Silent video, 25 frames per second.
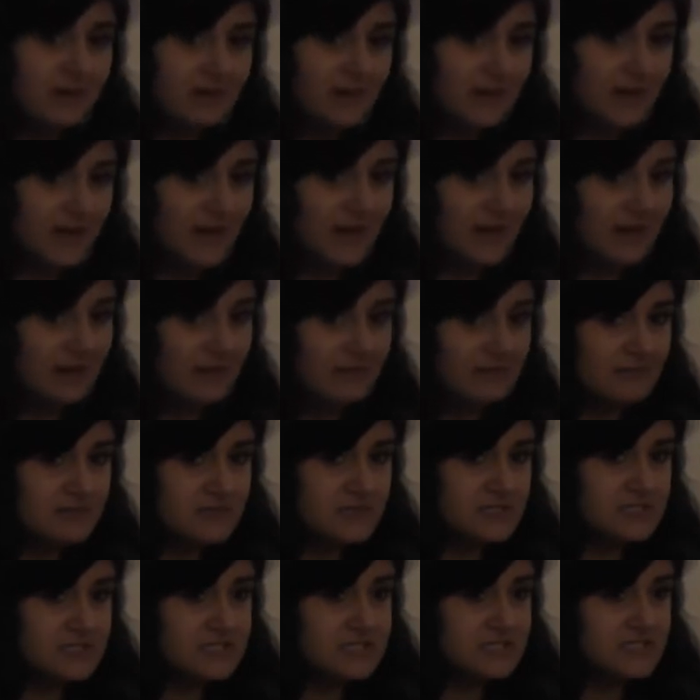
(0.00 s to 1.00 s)
Yeah,
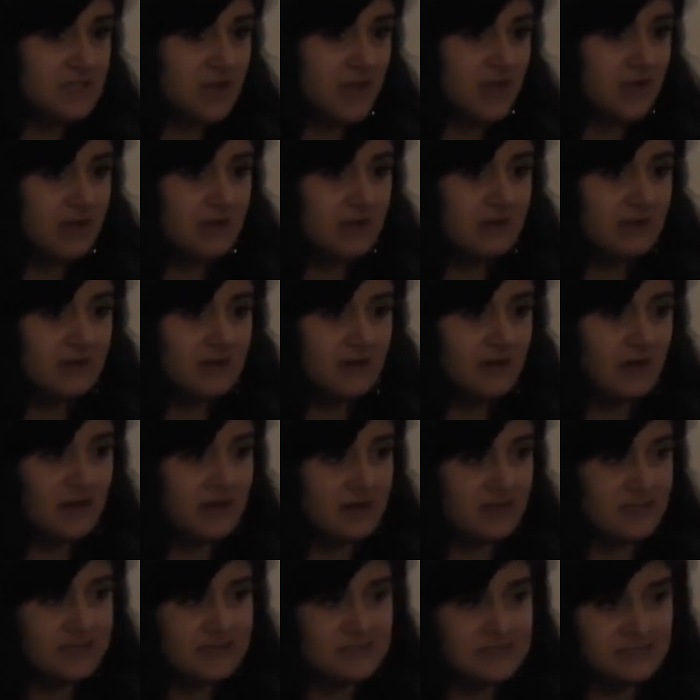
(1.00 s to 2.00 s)
just young
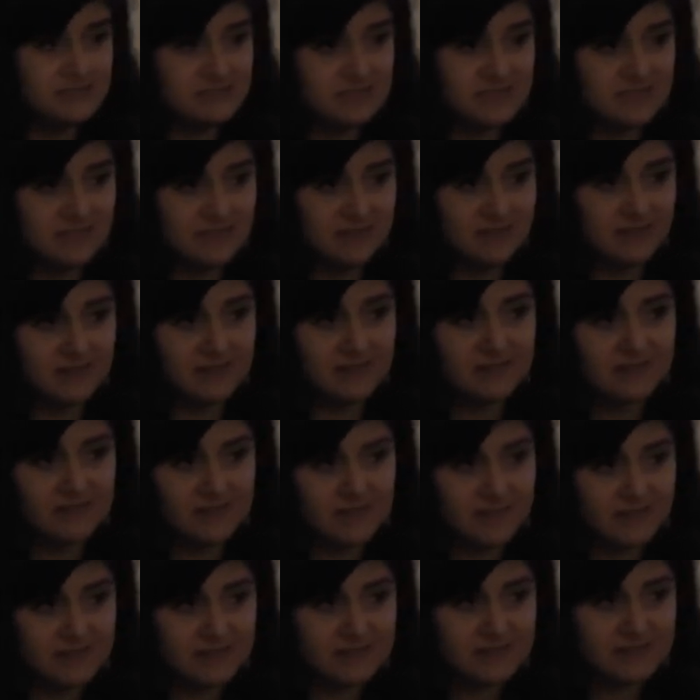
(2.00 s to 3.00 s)
guys who did
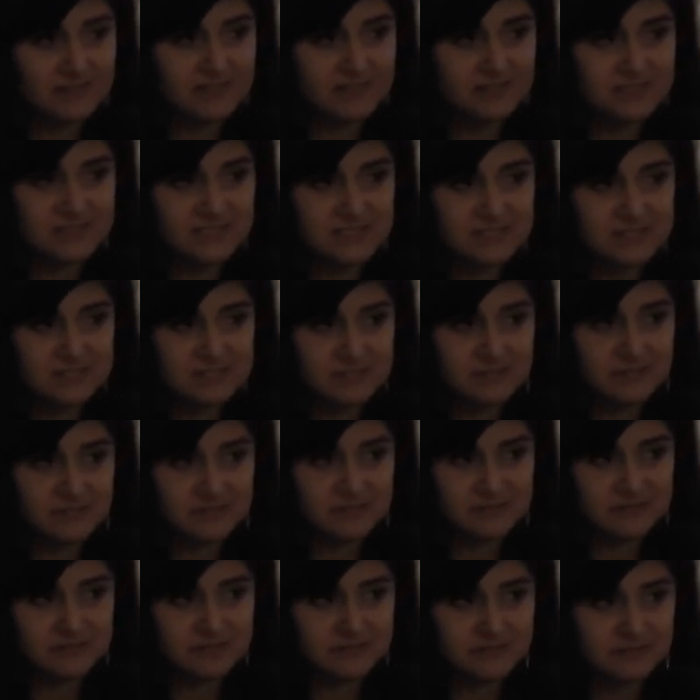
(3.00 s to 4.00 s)
nothing. They just
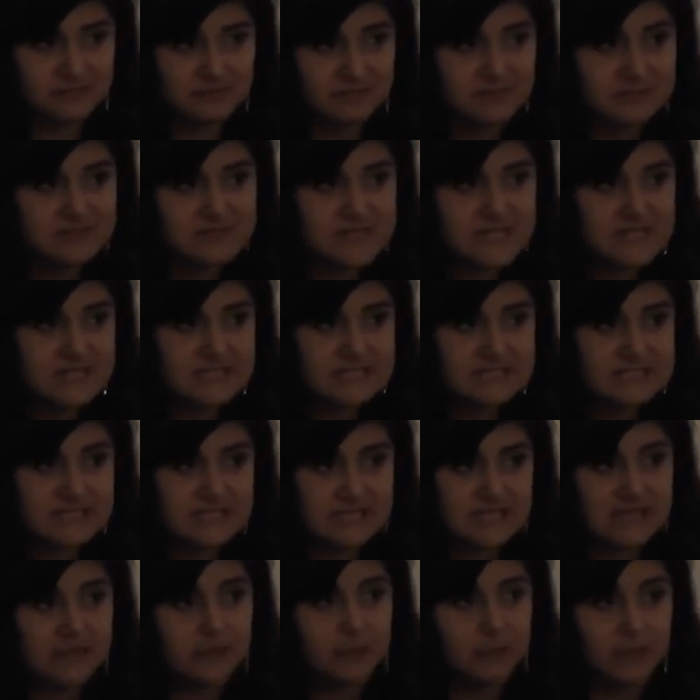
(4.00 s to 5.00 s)
went to the protest,
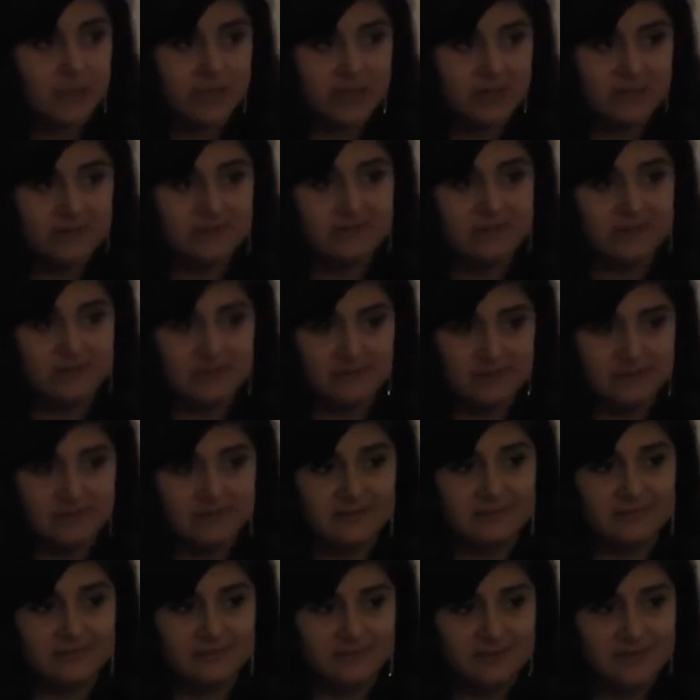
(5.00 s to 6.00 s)
and then we heard
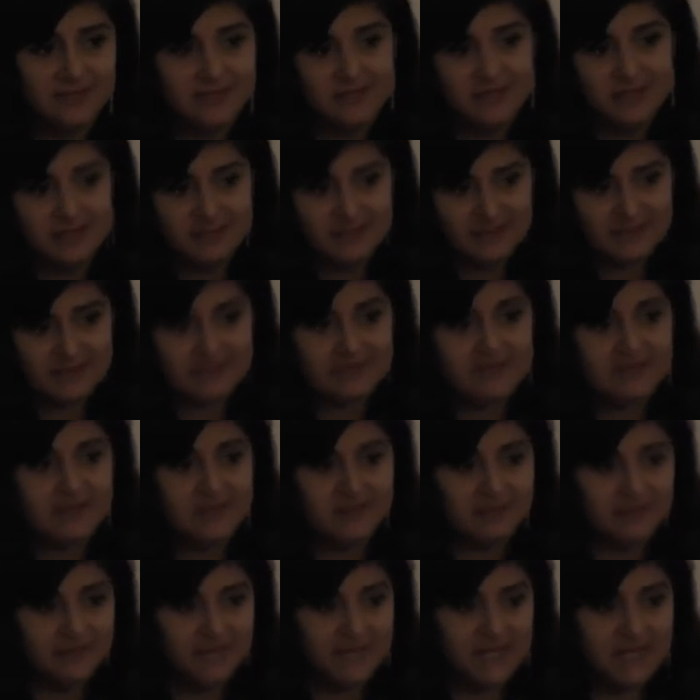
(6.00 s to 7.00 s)
in that they
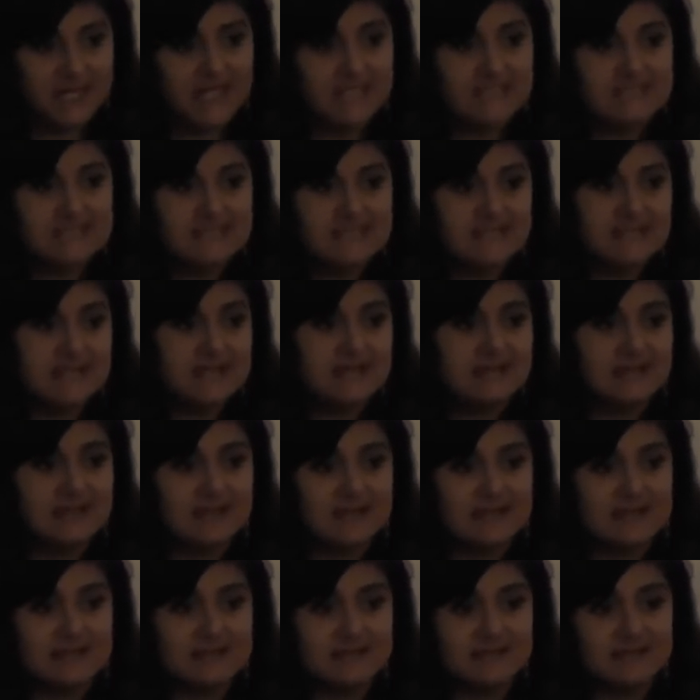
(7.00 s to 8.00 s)
are arrested
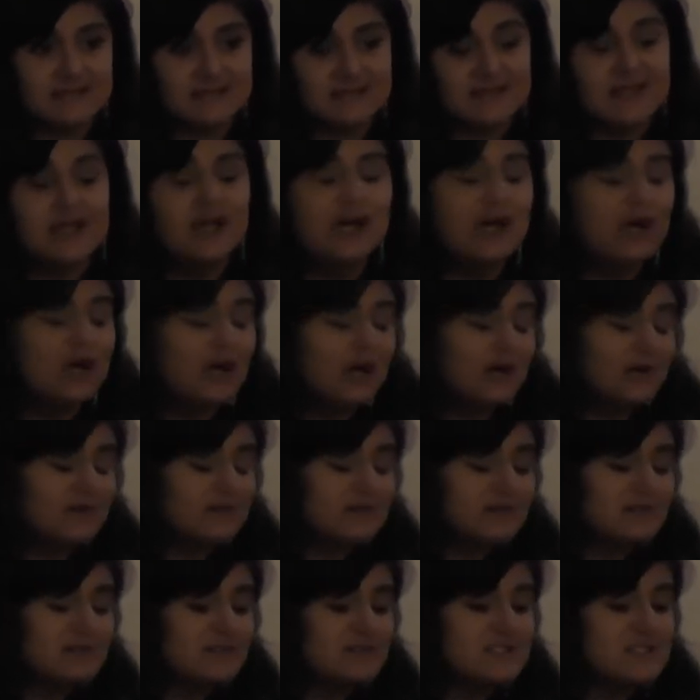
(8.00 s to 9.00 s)
and
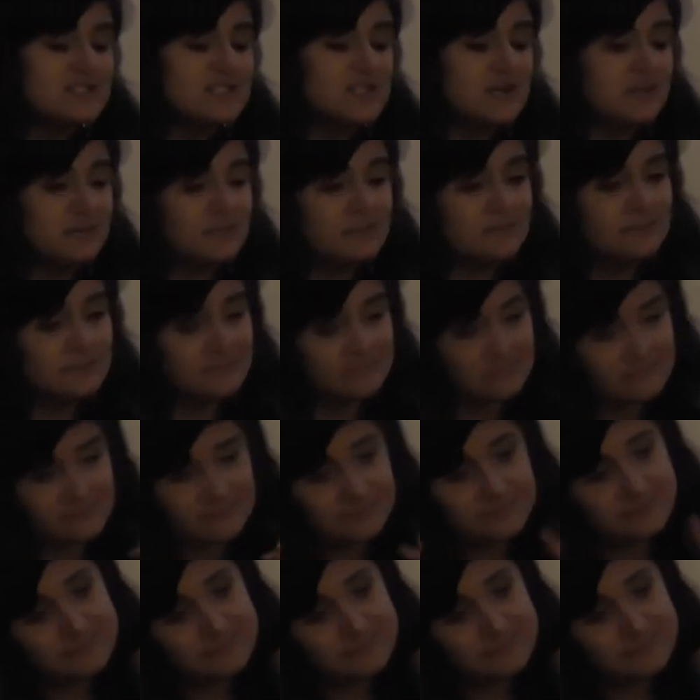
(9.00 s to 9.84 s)
under some